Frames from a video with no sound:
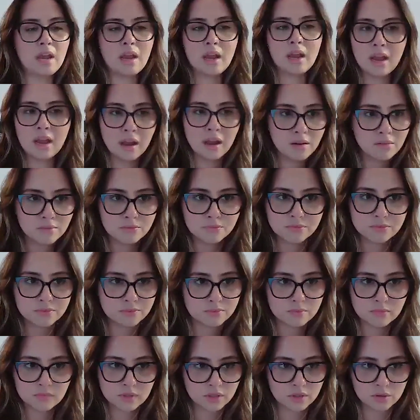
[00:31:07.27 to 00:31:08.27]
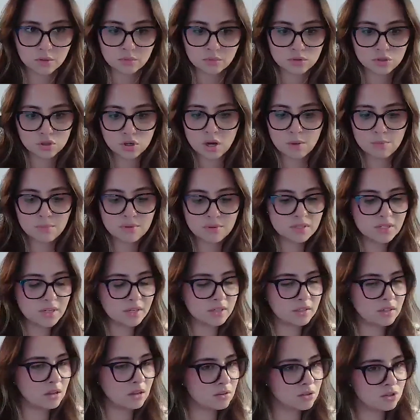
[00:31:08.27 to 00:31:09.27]
have, job in
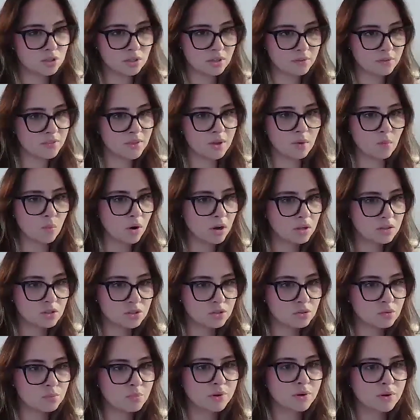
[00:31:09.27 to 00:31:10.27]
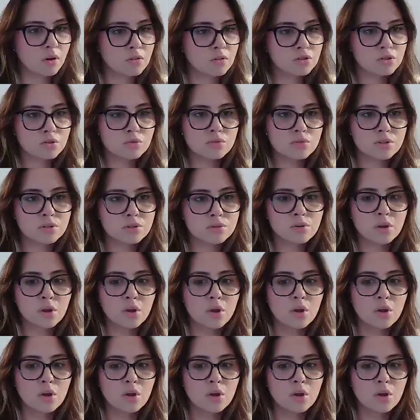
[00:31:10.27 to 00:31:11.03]
technology if they want to, but also to